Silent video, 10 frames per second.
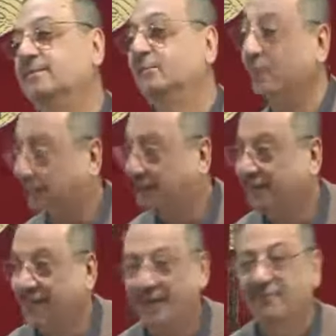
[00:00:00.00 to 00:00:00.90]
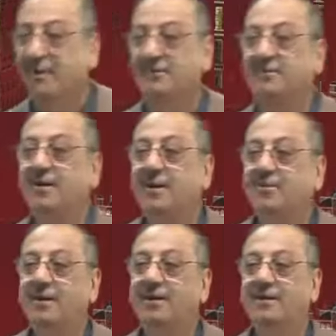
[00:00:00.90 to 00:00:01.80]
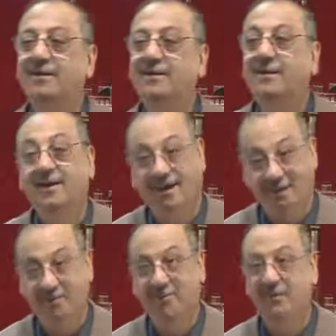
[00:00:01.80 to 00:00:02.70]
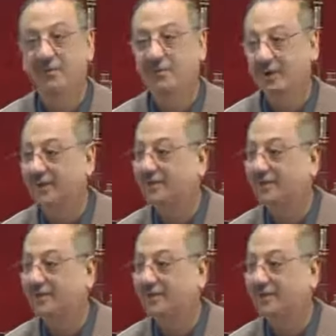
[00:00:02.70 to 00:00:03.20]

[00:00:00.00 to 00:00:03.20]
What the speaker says: Mubtada. Where is our khabar? Azuru. What is